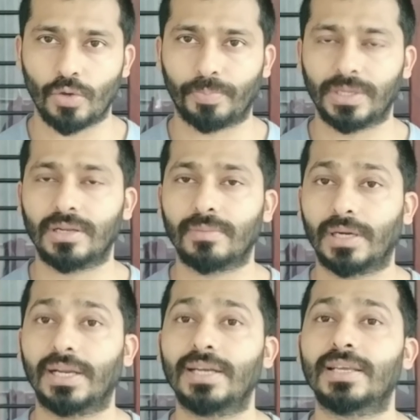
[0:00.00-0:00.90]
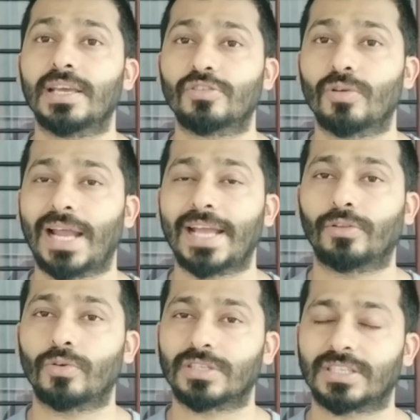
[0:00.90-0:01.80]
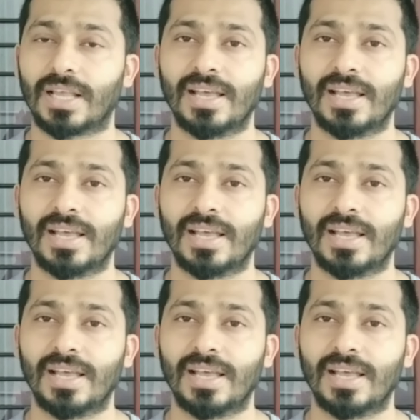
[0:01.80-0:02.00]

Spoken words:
opinion, but in case you like those